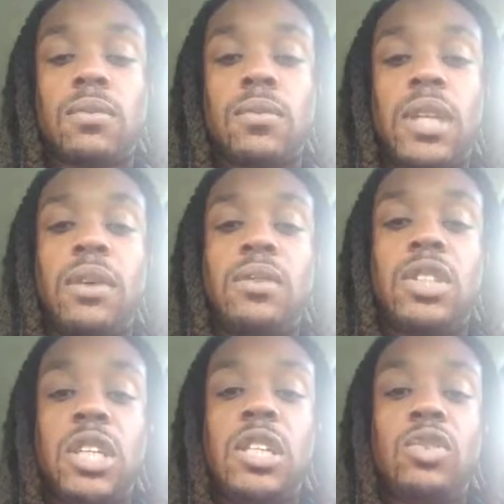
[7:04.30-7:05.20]
But that was the
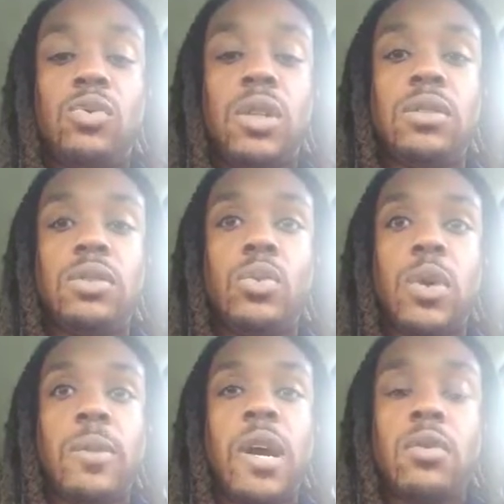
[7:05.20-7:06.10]
change you
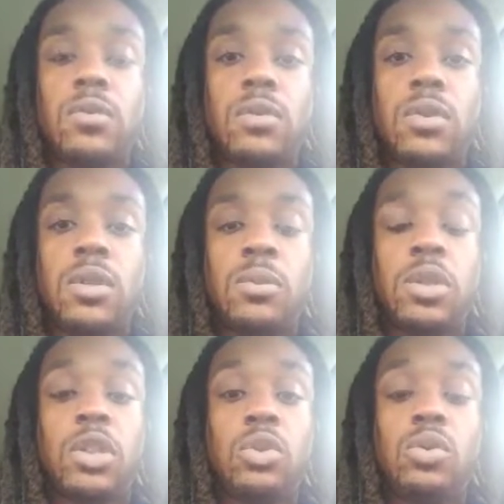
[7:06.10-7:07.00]
went about?
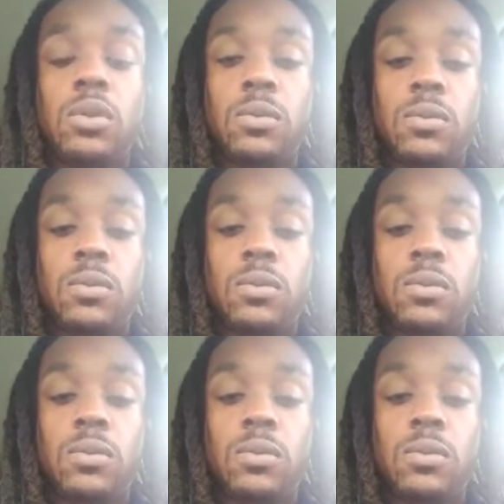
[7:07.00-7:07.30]
Pursued?